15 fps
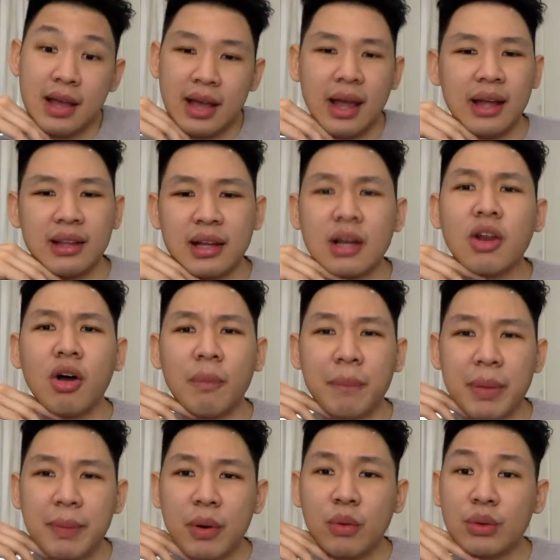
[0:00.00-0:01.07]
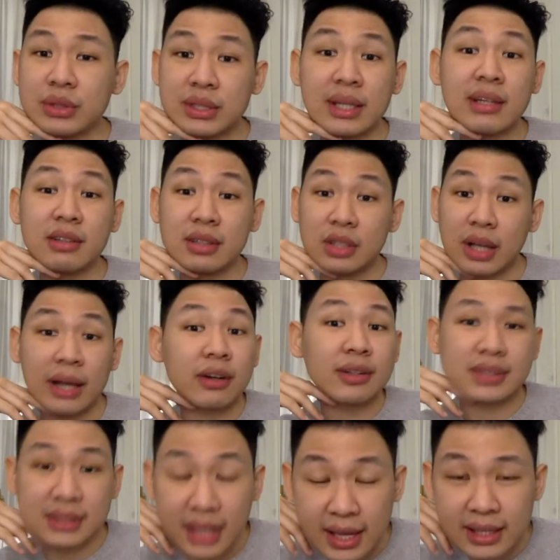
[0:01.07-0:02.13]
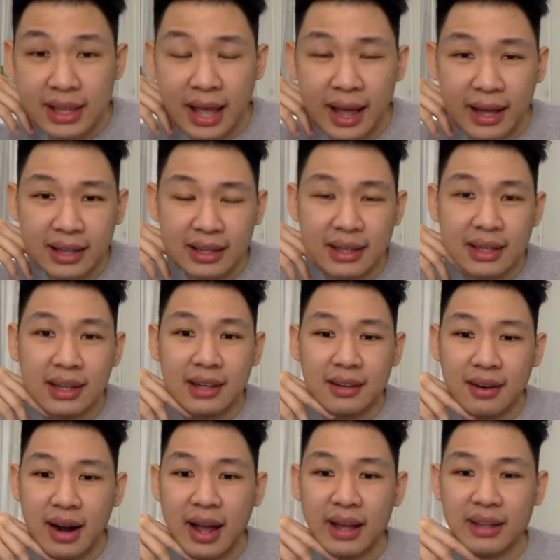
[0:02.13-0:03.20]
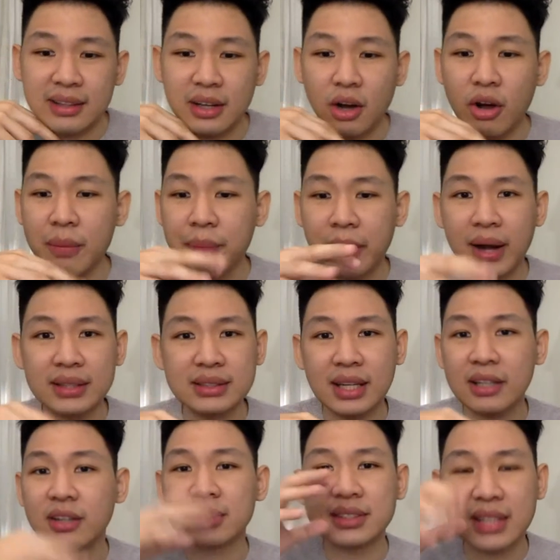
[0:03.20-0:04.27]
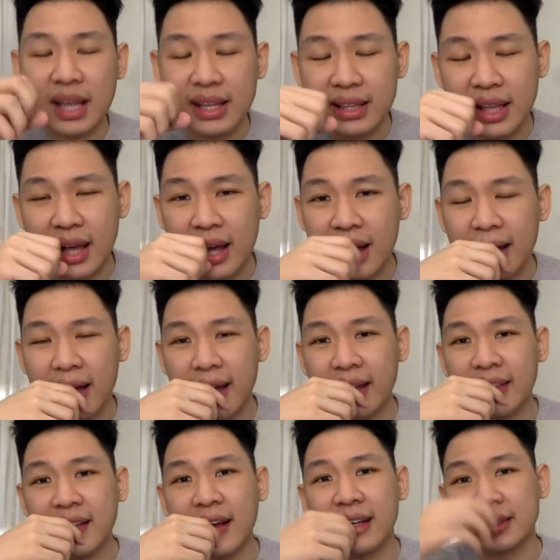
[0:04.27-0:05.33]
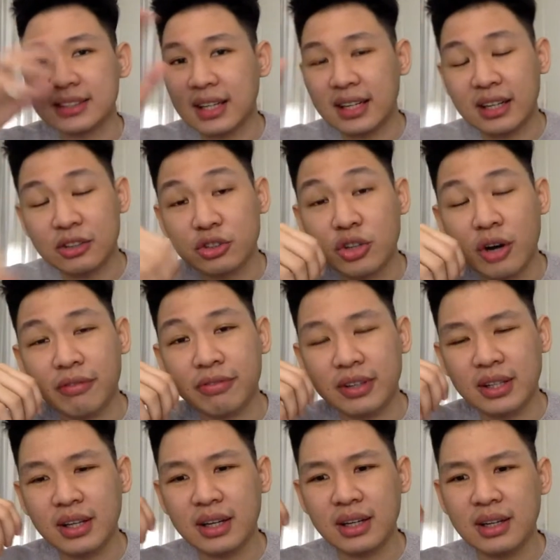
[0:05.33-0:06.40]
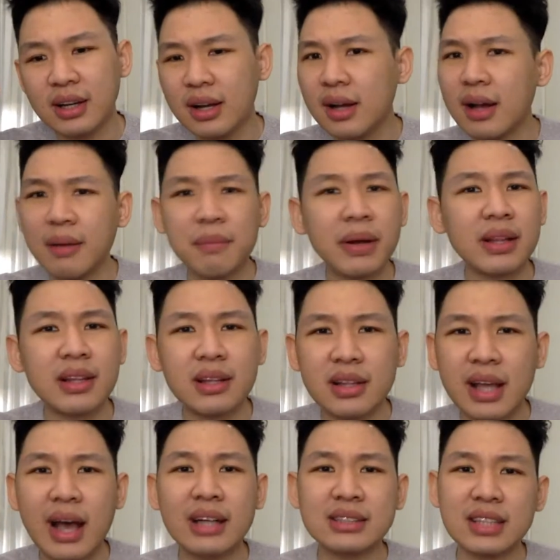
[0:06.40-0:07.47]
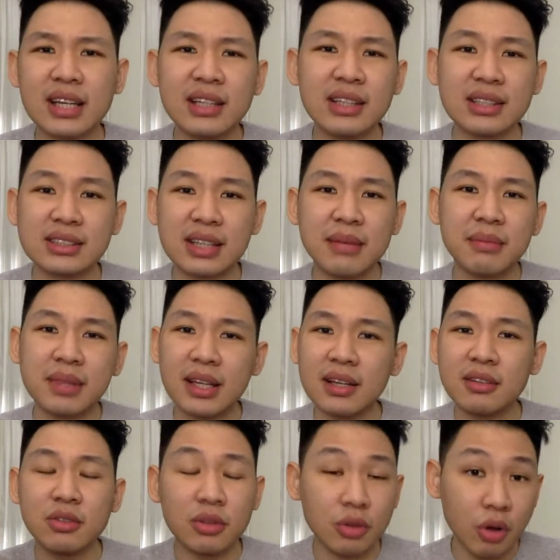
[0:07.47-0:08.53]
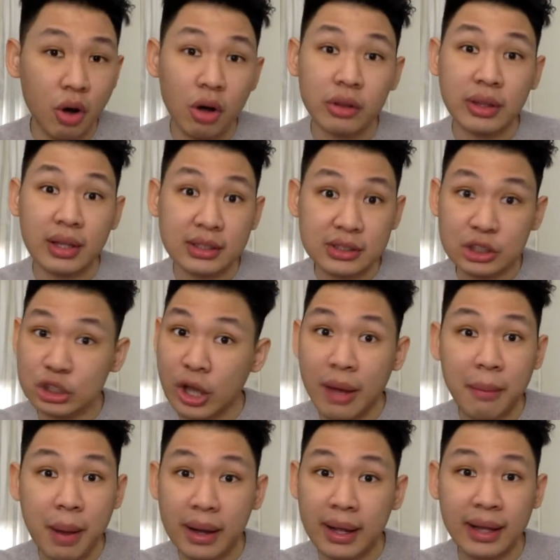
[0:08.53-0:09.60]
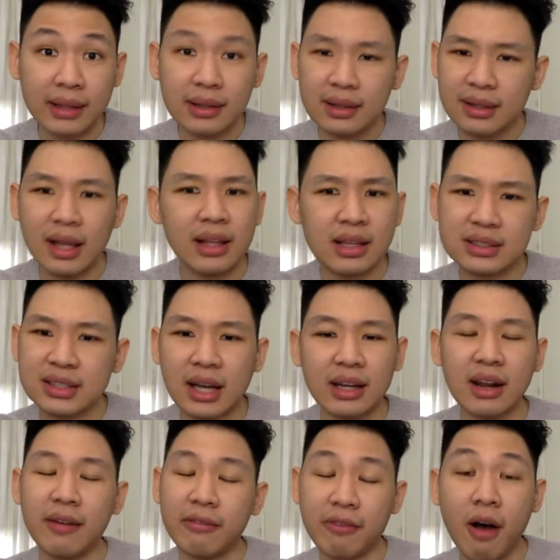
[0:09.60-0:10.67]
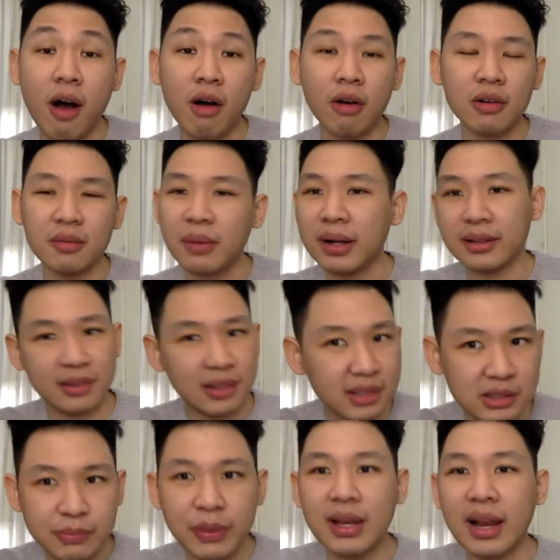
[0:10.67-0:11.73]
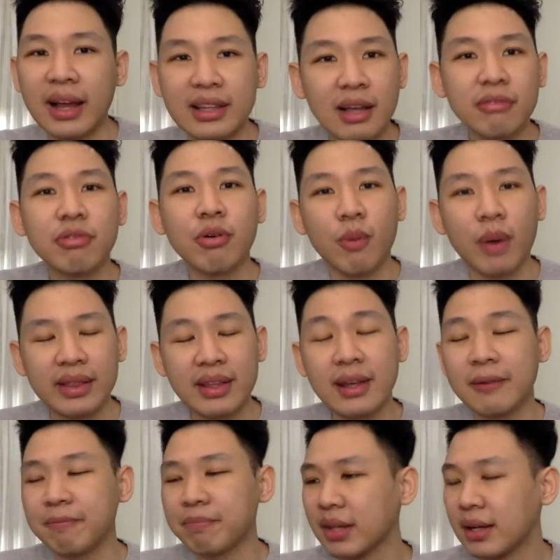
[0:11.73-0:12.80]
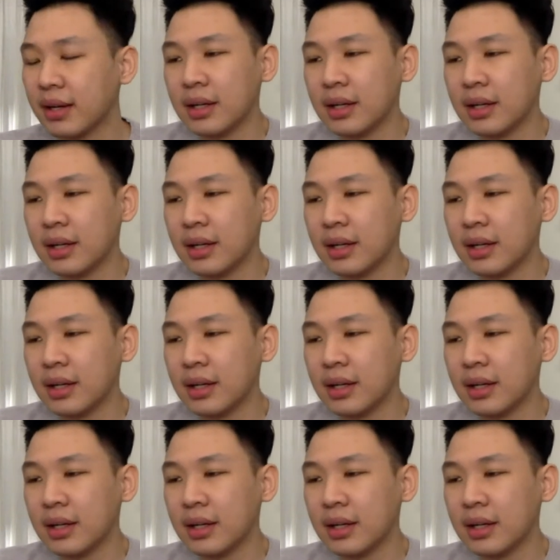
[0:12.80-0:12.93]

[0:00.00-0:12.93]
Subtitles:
And a lot of people will say it cannot stay there, right? The oil price cannot stay there, and it's gonna drop further. But they are saying the same thing on the share market, that it's gonna fall, but it's been like that for 1 year.